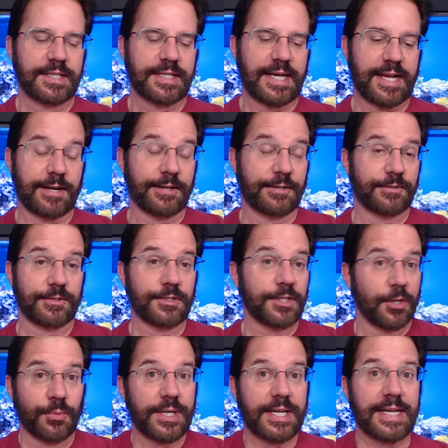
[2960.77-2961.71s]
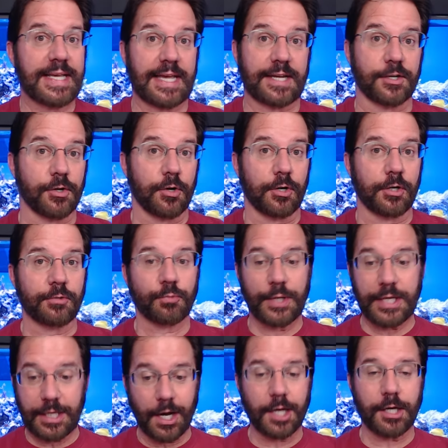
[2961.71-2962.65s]
And, we didn't get it all. We
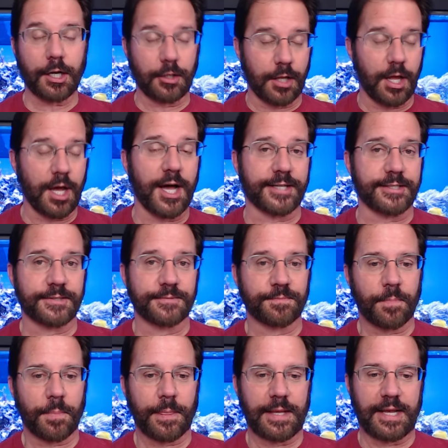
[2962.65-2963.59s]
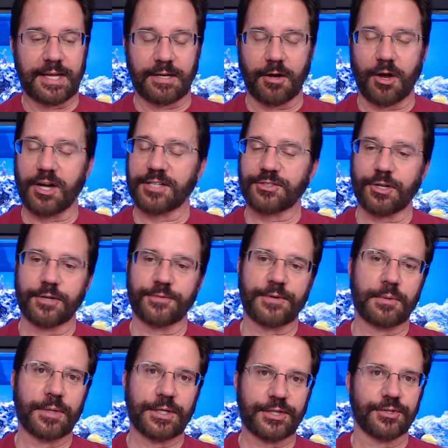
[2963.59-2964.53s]
got a lot. And odds are if I
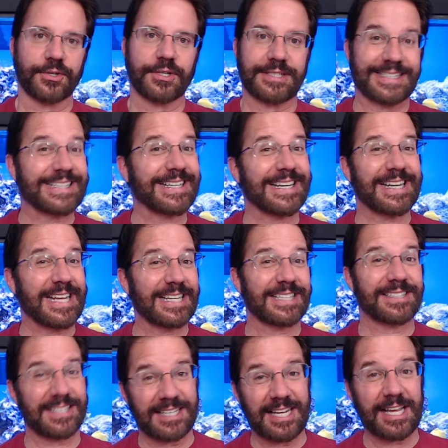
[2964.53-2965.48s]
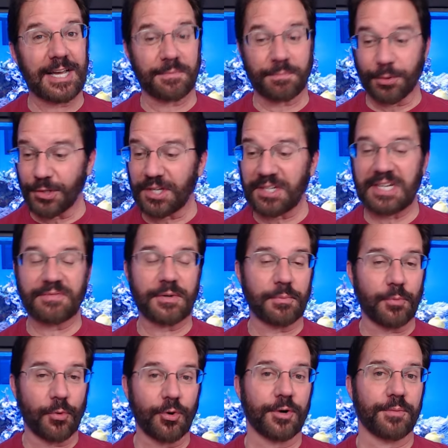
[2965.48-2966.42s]
went there and did it again today, I'd pull out even
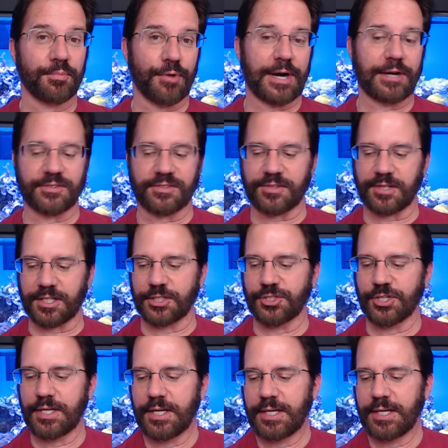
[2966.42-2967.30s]
more brown sludge.